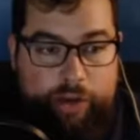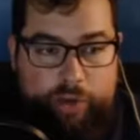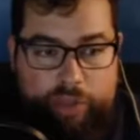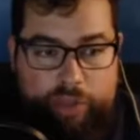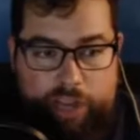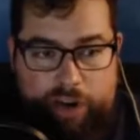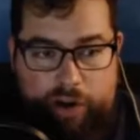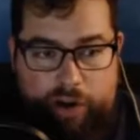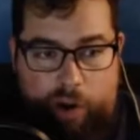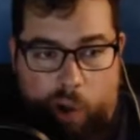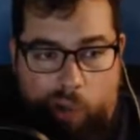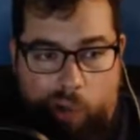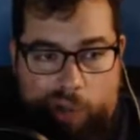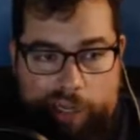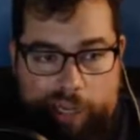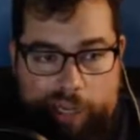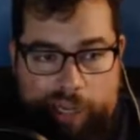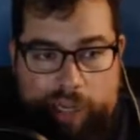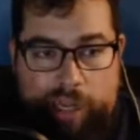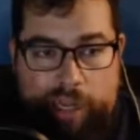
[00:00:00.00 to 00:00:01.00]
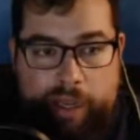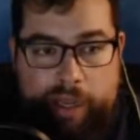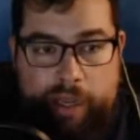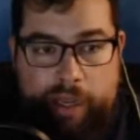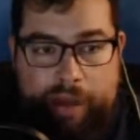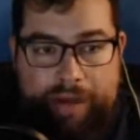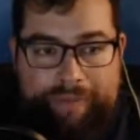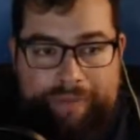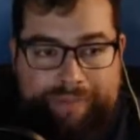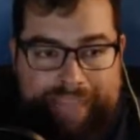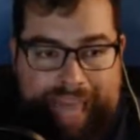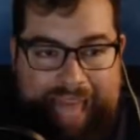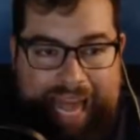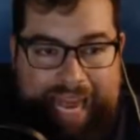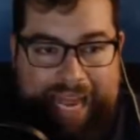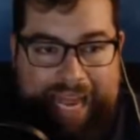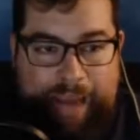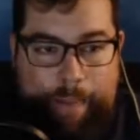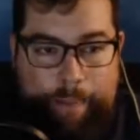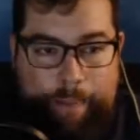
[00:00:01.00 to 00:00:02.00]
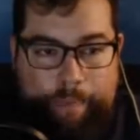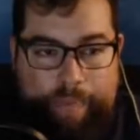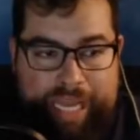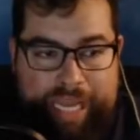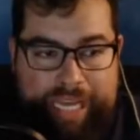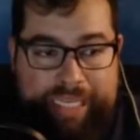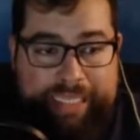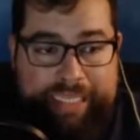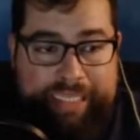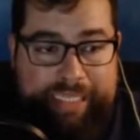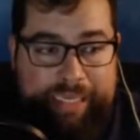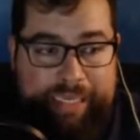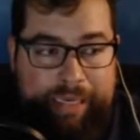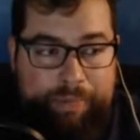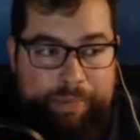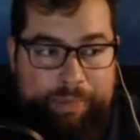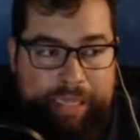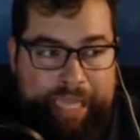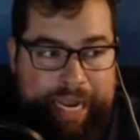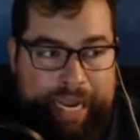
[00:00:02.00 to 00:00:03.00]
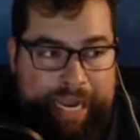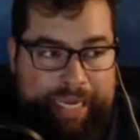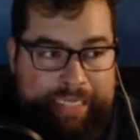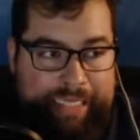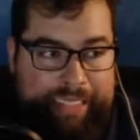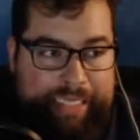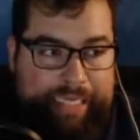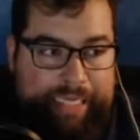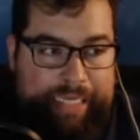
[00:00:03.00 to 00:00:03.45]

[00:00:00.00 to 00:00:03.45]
Thunder Holy Flying Beast Plant.